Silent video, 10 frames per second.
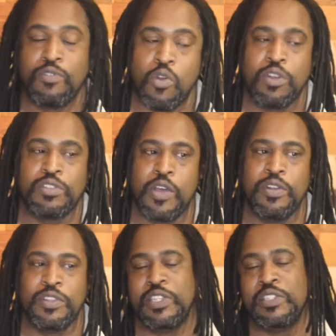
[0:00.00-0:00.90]
Of course, though,
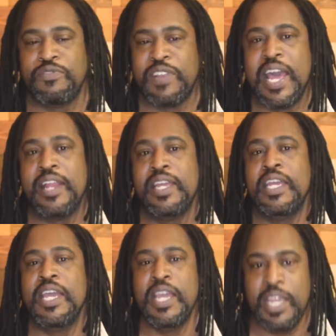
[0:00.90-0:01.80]
in the season
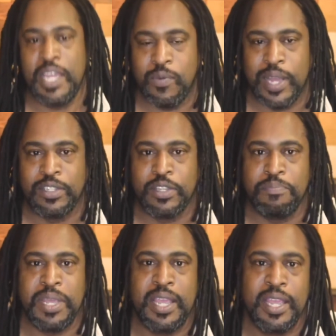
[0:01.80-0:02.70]
finale, he winds
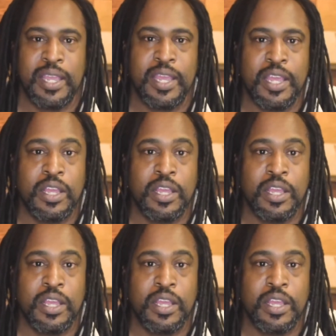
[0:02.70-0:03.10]
up being